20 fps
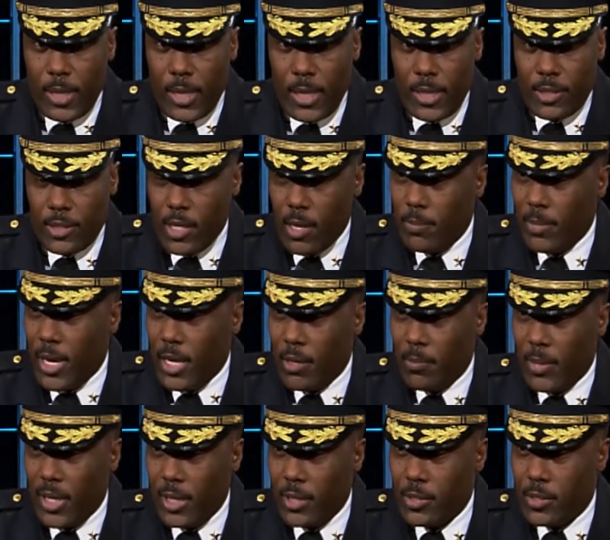in some kind of
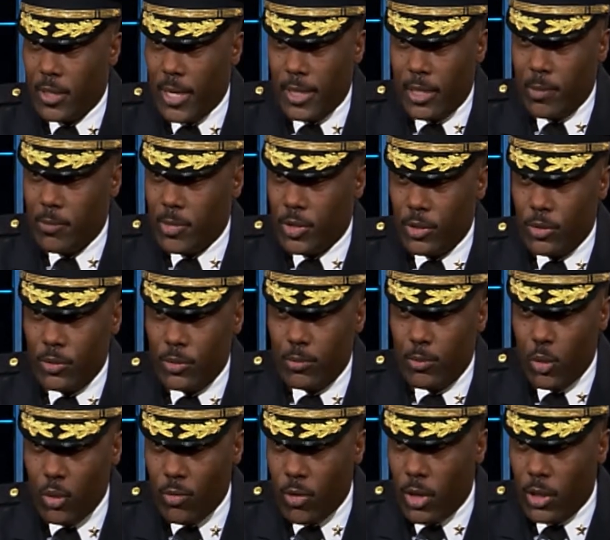means, get them to
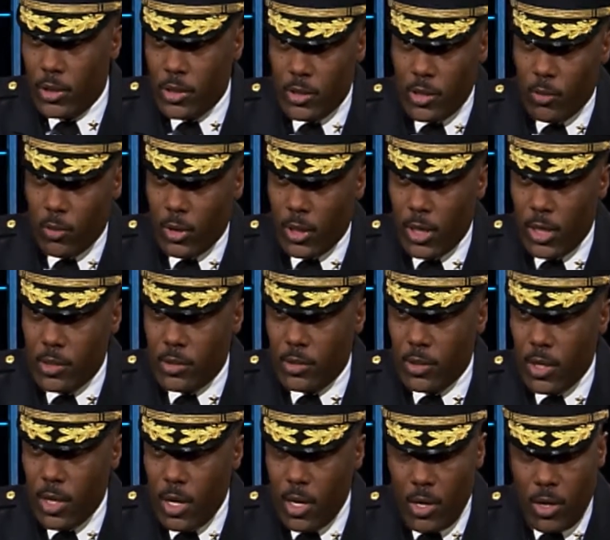move on to somewhere else,
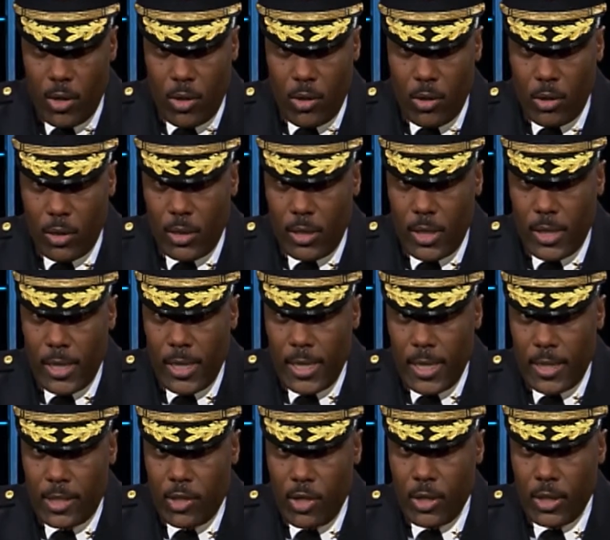or
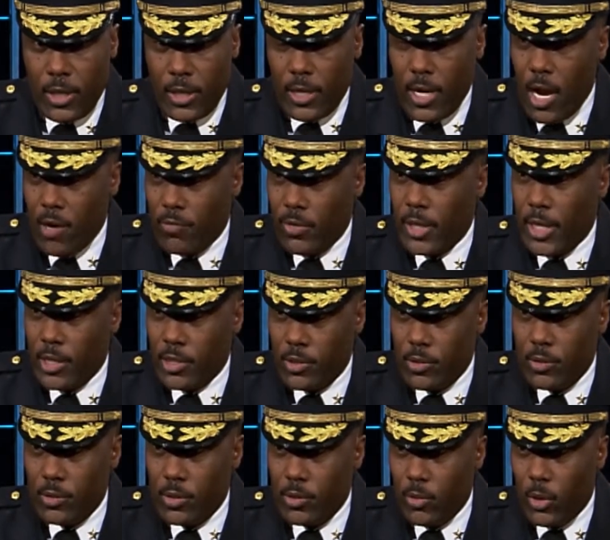it's going to get
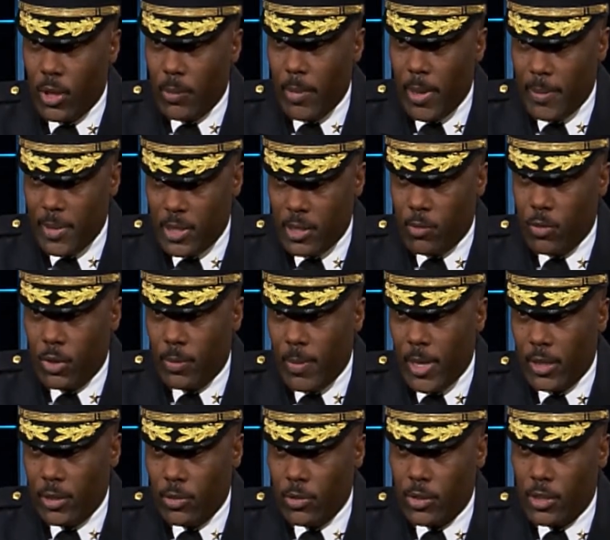confrontational to where maybe someone
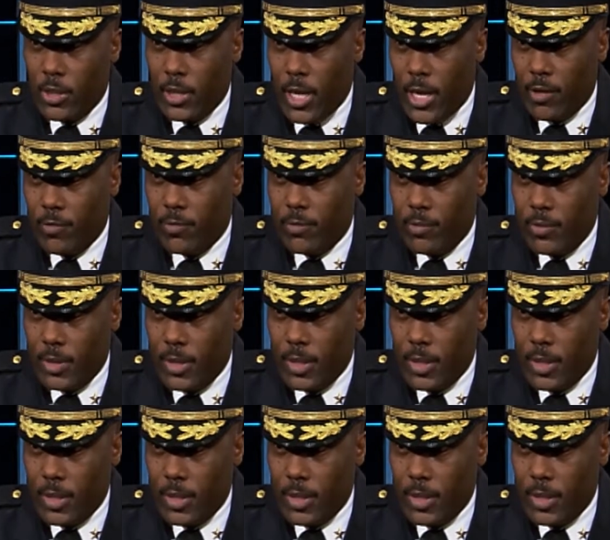might lose their life.